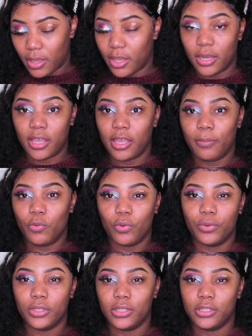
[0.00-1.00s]
and I'm
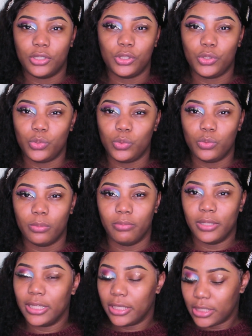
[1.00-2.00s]
going to
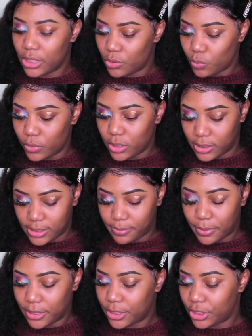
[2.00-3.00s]
blend it with a
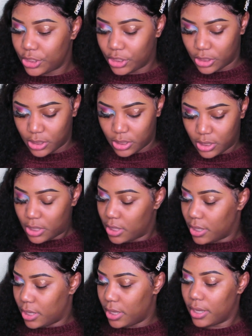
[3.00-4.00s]
sponge,
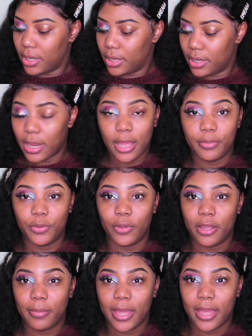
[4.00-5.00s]
and I'll be
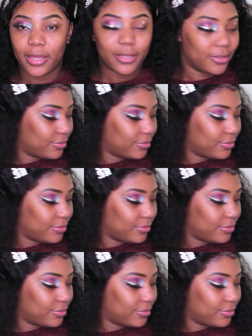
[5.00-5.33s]
right back.